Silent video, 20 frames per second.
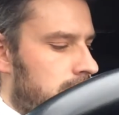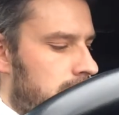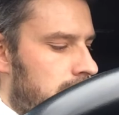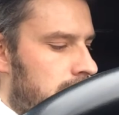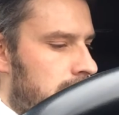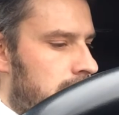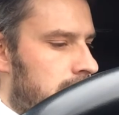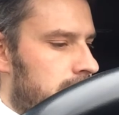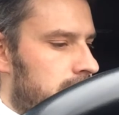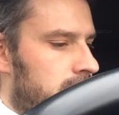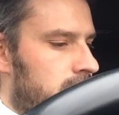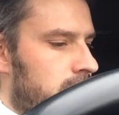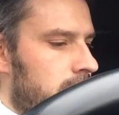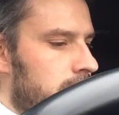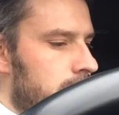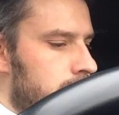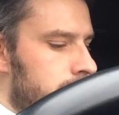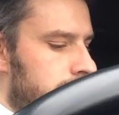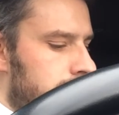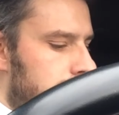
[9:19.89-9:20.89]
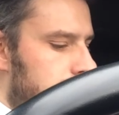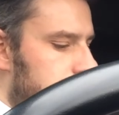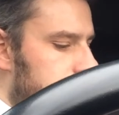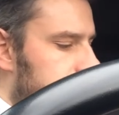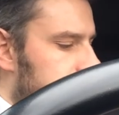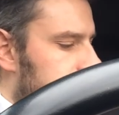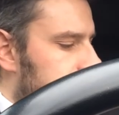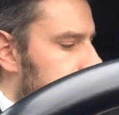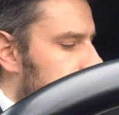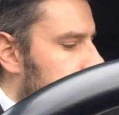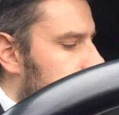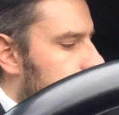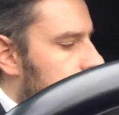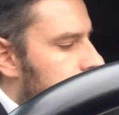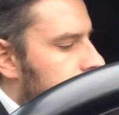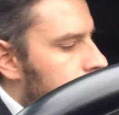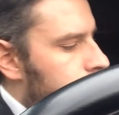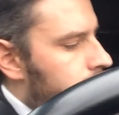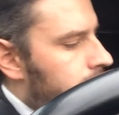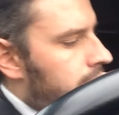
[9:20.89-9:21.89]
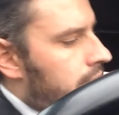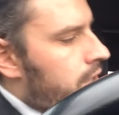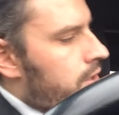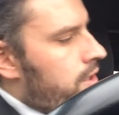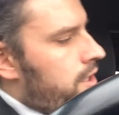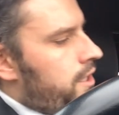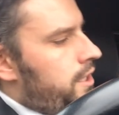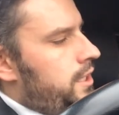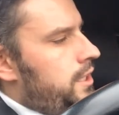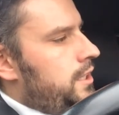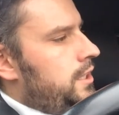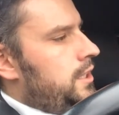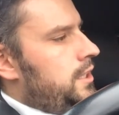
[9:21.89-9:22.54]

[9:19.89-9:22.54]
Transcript: So you get this, here we go, look,